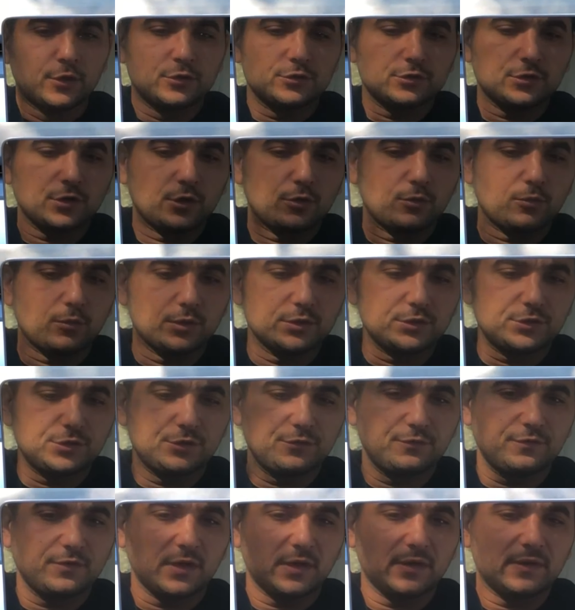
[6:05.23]
So
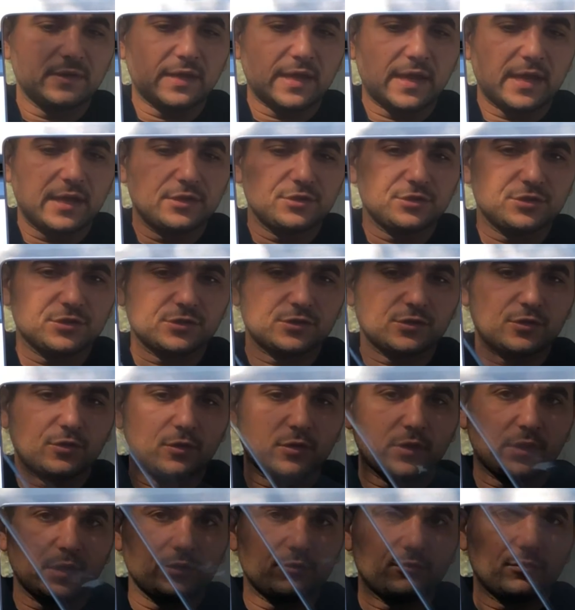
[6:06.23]
once you've done that, just
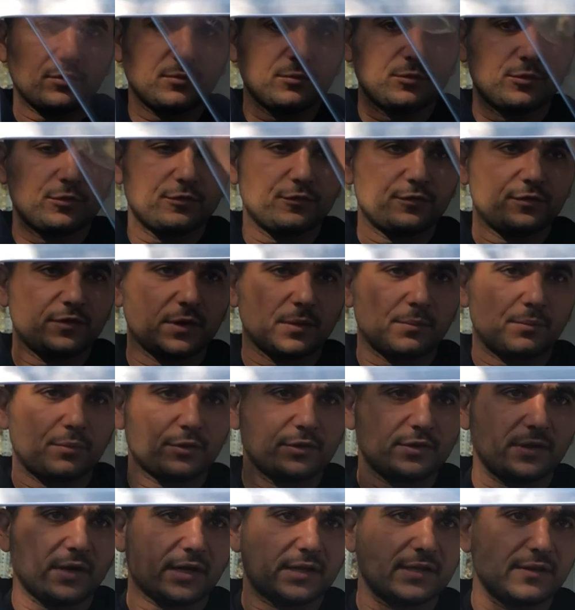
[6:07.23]
go ahead and remove the
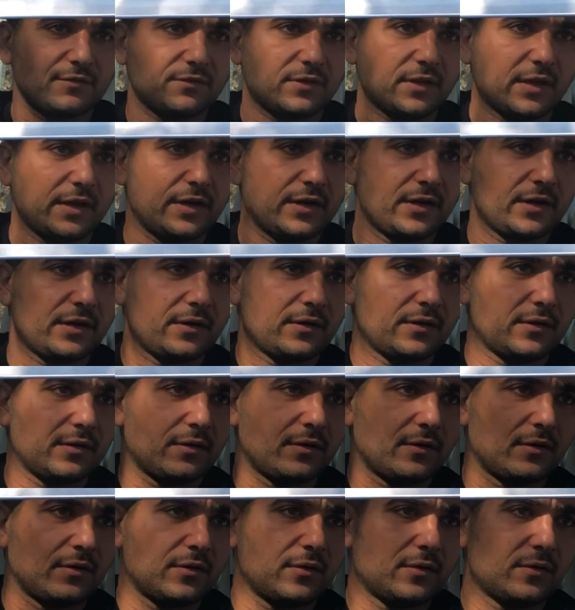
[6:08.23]
protective layer,
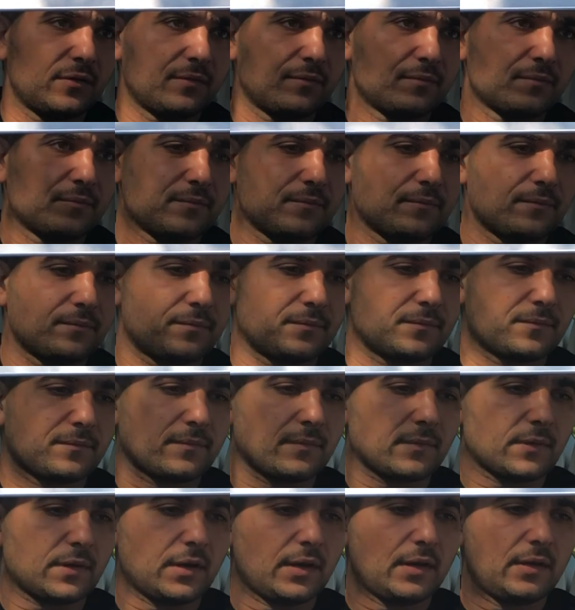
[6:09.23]

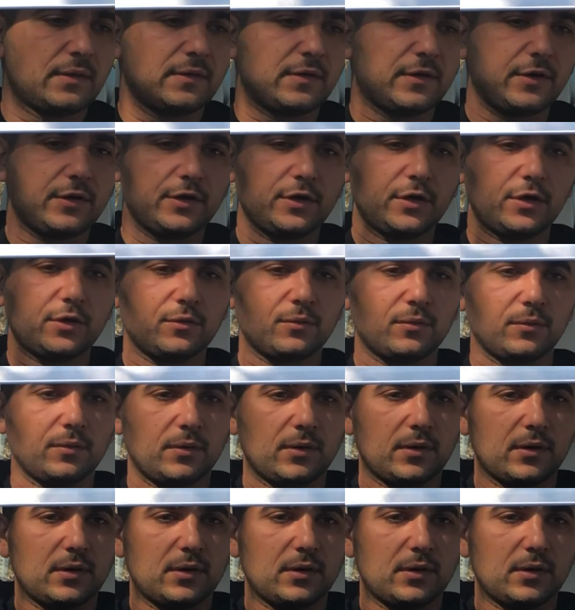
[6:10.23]
and there you go.